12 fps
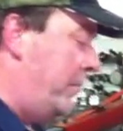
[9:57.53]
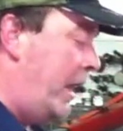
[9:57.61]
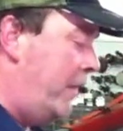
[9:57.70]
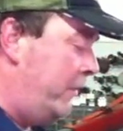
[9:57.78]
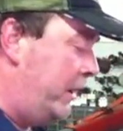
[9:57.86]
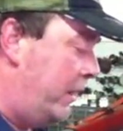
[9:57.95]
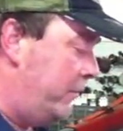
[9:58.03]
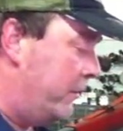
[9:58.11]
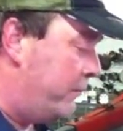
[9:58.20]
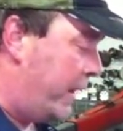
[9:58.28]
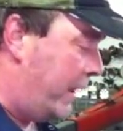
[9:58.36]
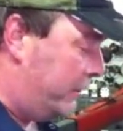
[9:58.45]
May even give you
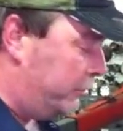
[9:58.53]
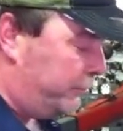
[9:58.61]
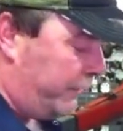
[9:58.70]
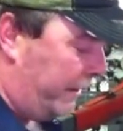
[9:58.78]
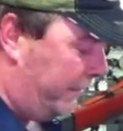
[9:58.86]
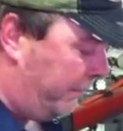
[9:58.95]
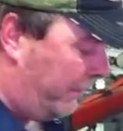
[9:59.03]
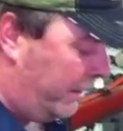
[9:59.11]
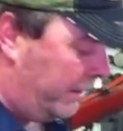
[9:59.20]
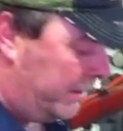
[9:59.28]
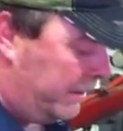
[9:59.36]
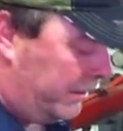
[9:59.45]
a finder's fee.
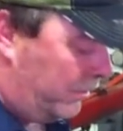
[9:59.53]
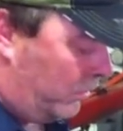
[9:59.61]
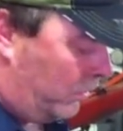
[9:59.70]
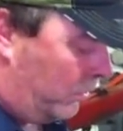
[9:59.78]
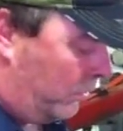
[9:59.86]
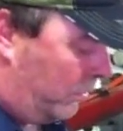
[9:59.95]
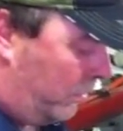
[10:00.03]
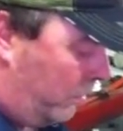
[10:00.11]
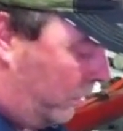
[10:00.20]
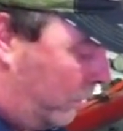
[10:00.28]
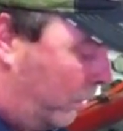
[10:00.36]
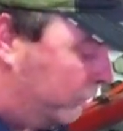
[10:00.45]
We